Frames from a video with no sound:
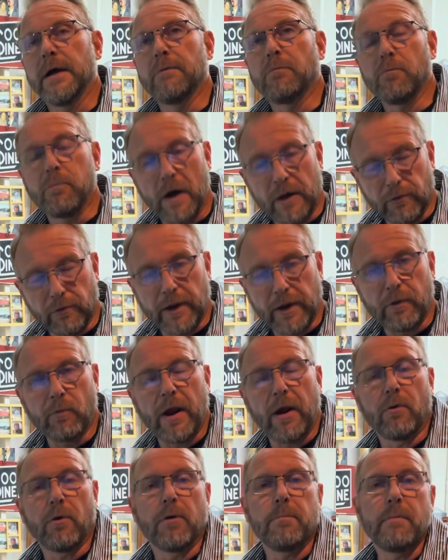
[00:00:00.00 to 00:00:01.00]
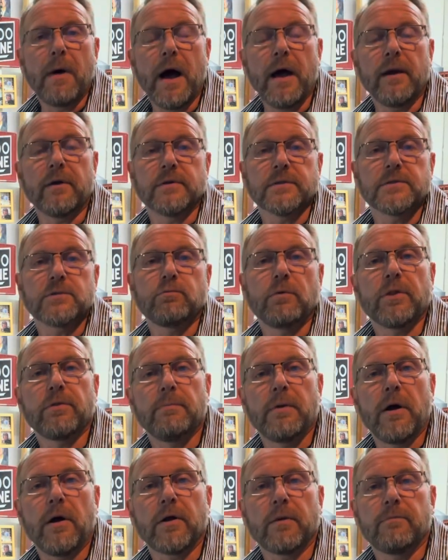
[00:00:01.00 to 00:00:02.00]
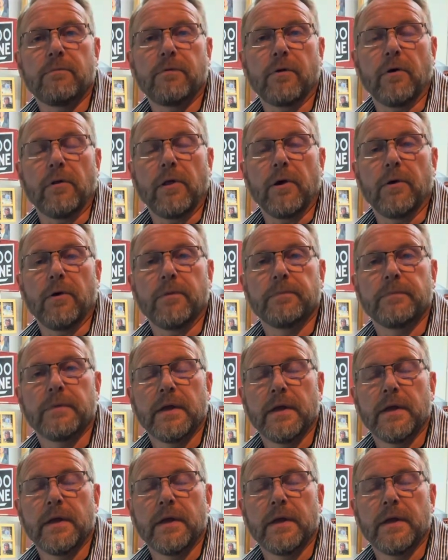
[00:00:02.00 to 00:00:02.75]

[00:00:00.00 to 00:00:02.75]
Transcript: Weathering Railroad Models with Malcolm Furlow.